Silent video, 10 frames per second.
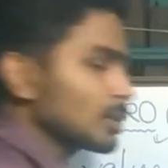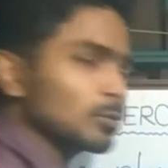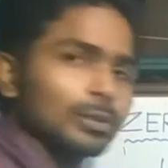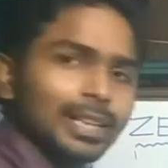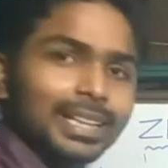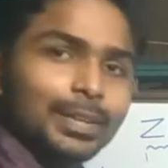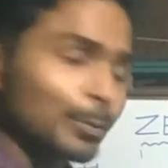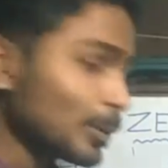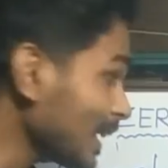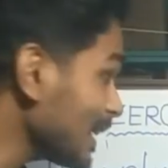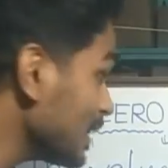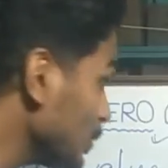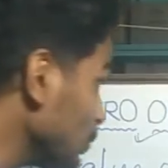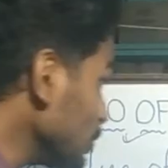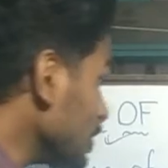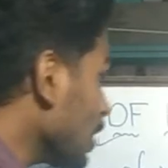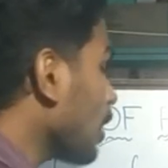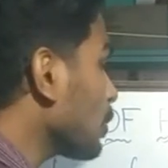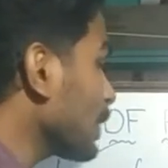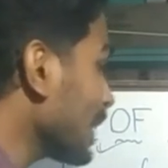So that we can use
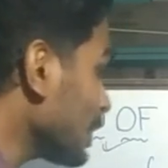or we